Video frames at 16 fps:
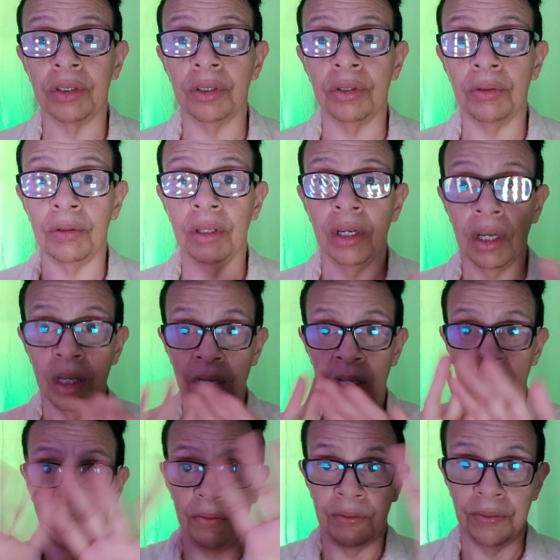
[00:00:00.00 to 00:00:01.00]
to do
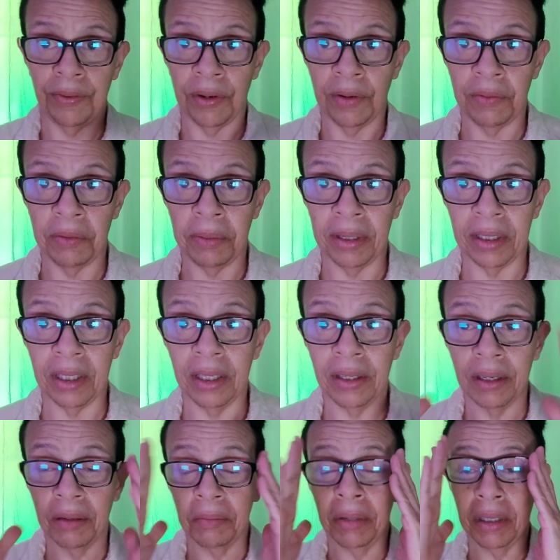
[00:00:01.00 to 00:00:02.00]
for everybody.
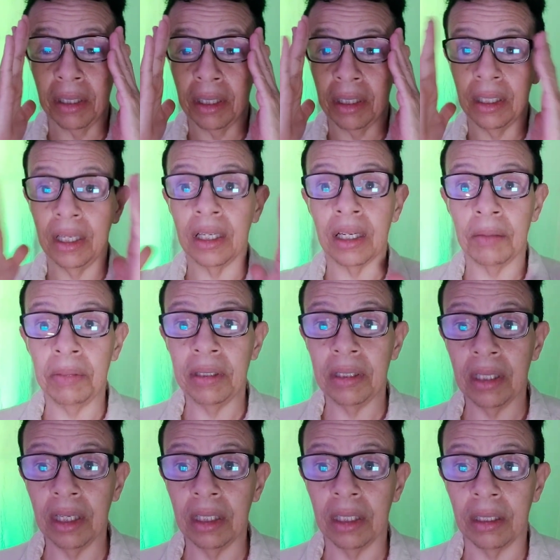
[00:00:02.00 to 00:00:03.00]
But it can be
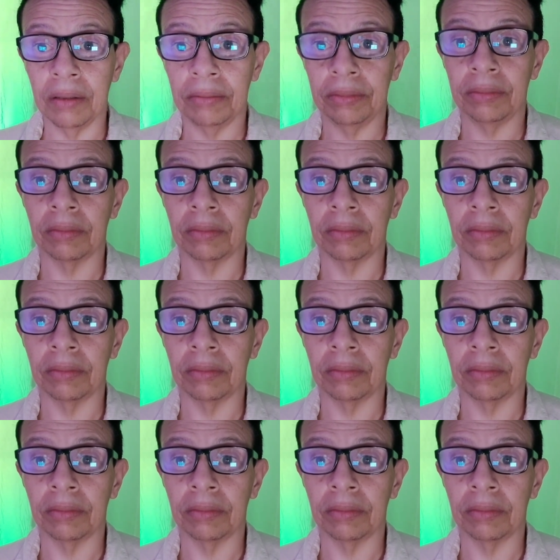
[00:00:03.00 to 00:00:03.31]
done.